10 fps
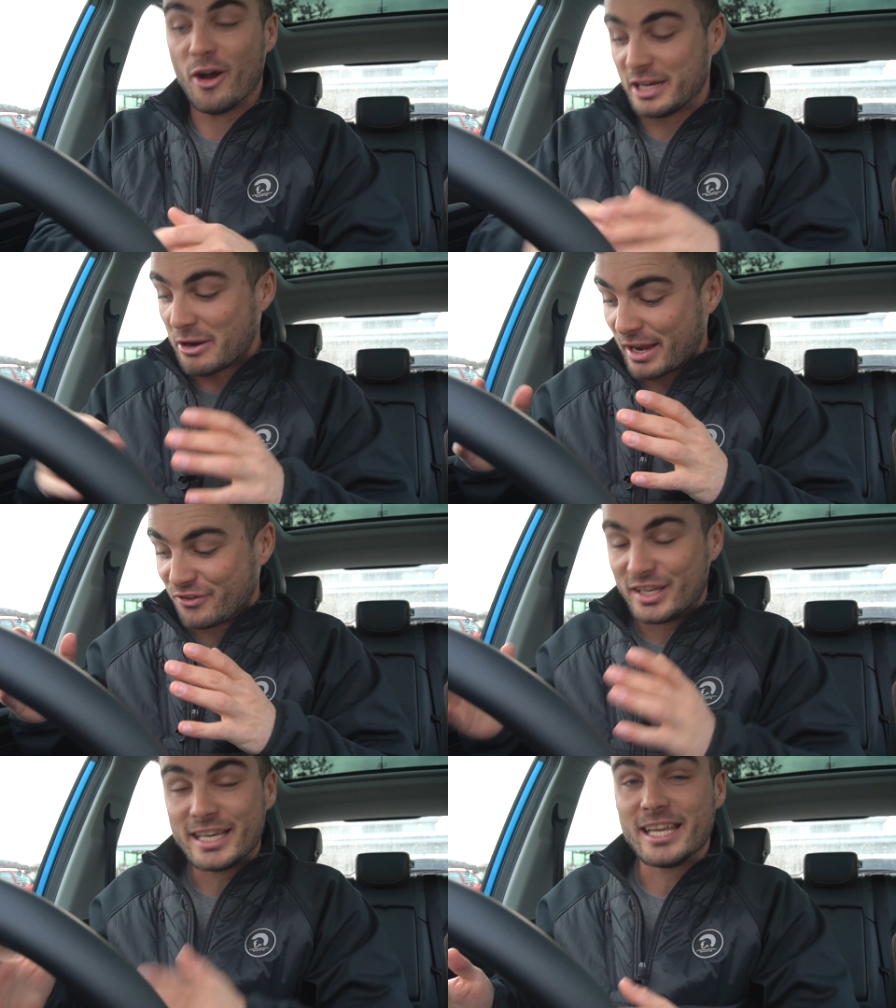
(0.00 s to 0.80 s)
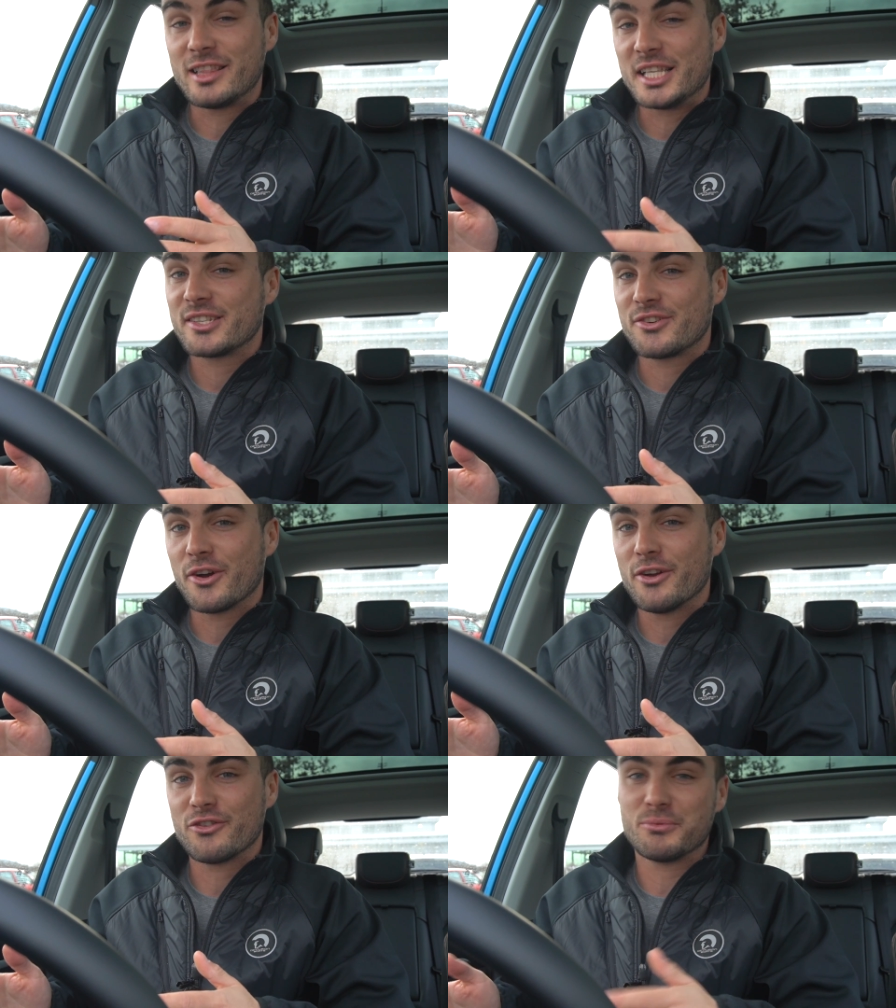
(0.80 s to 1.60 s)
I don't actually need this
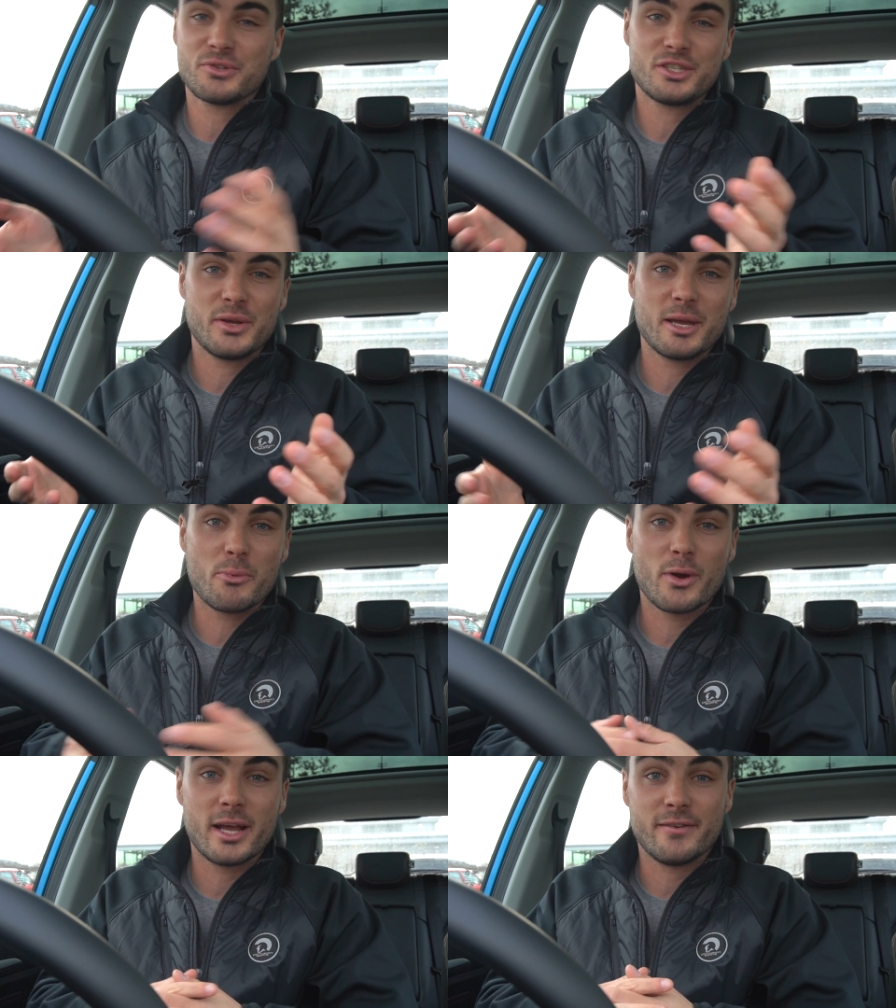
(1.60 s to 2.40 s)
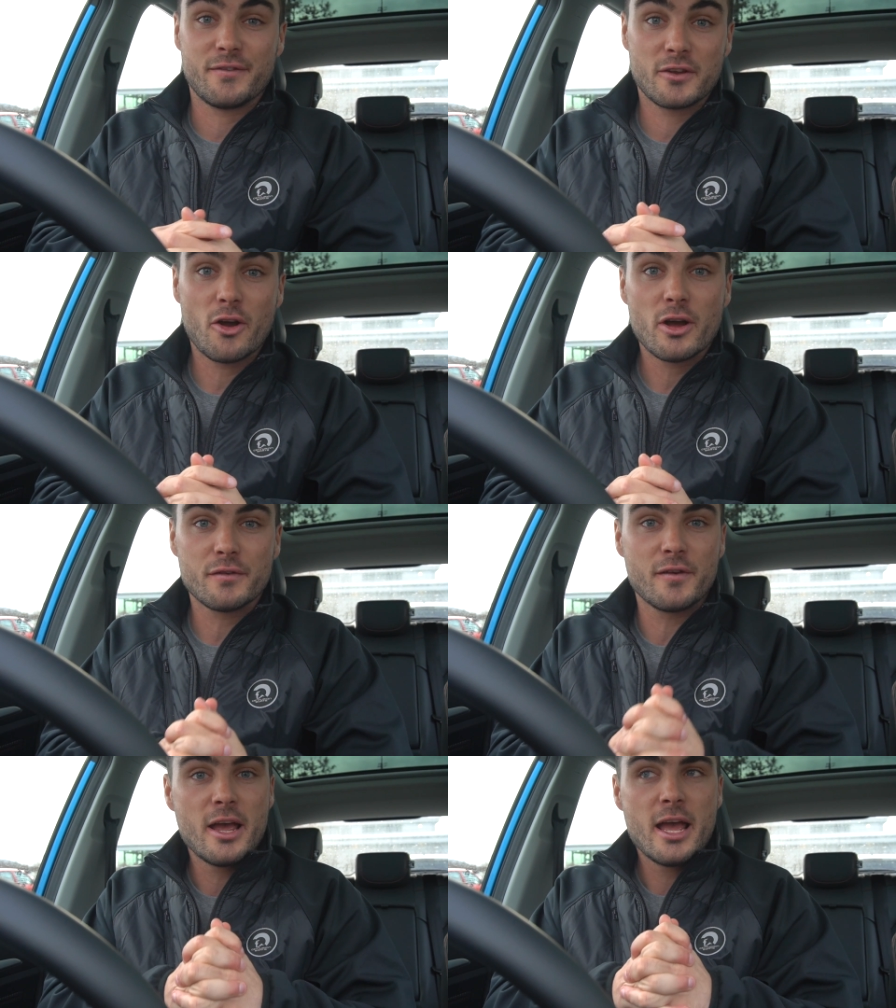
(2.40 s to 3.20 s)
charge. I'm just doing it more out of kind
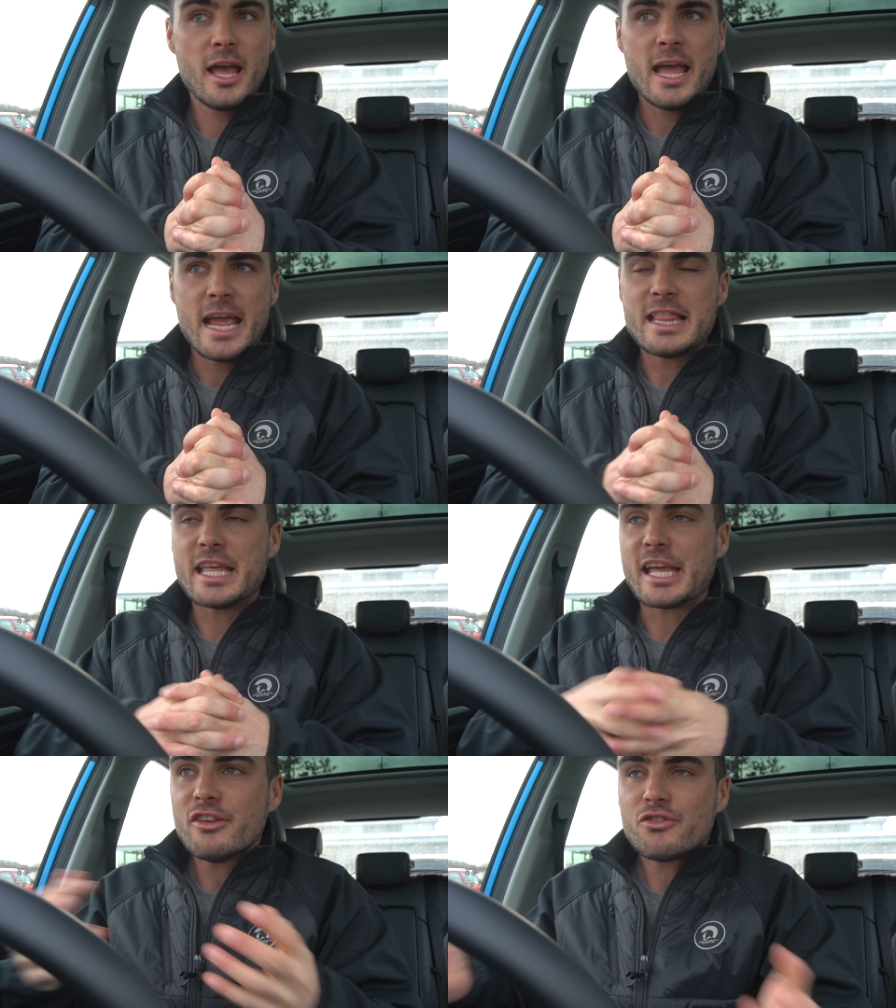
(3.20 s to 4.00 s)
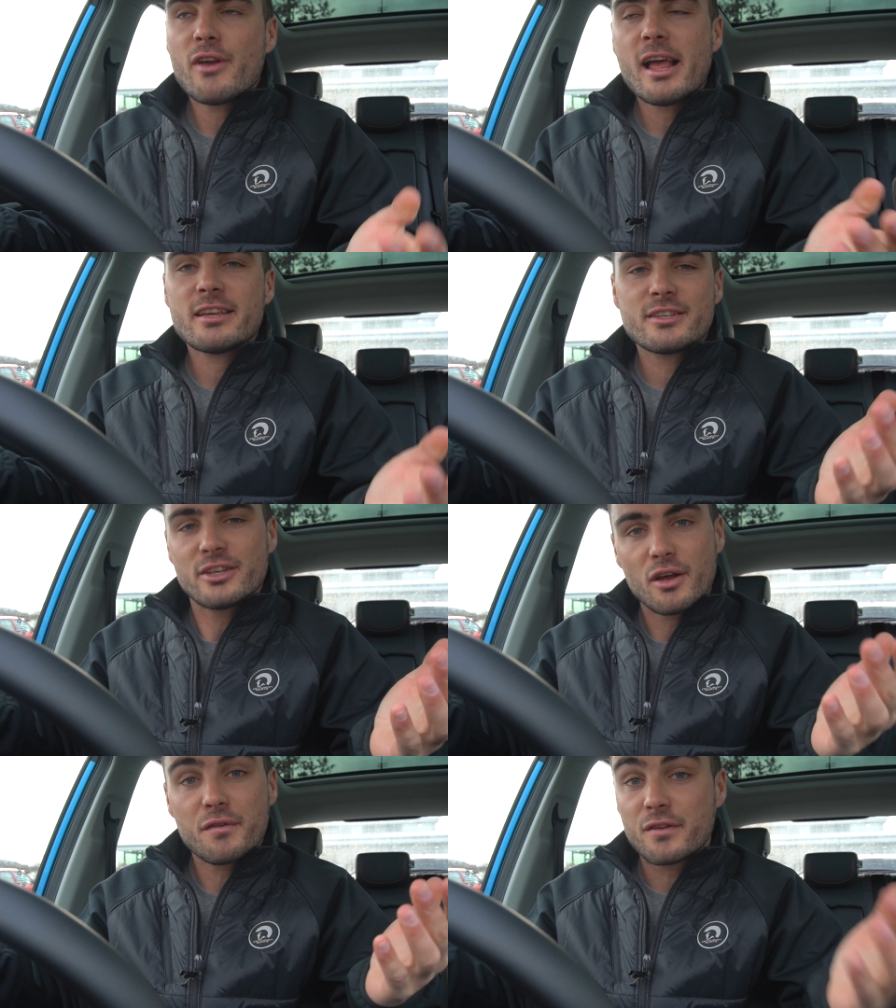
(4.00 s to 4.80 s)
of in the
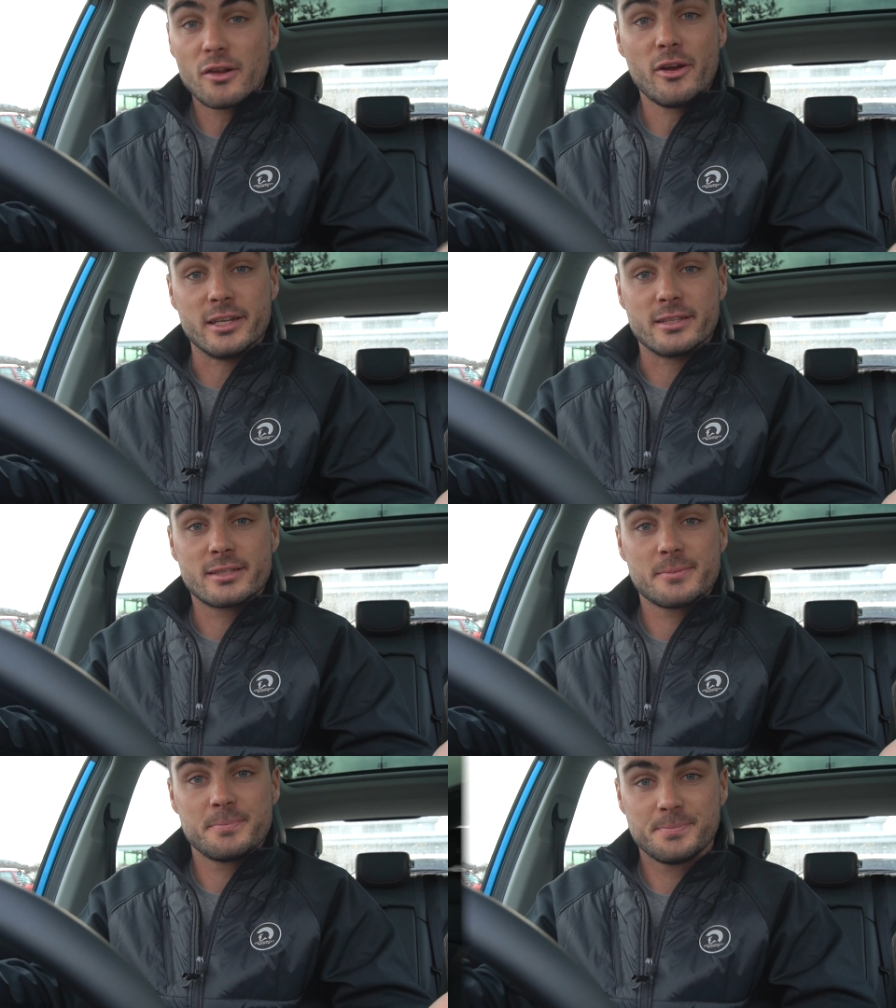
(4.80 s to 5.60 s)
interest of science.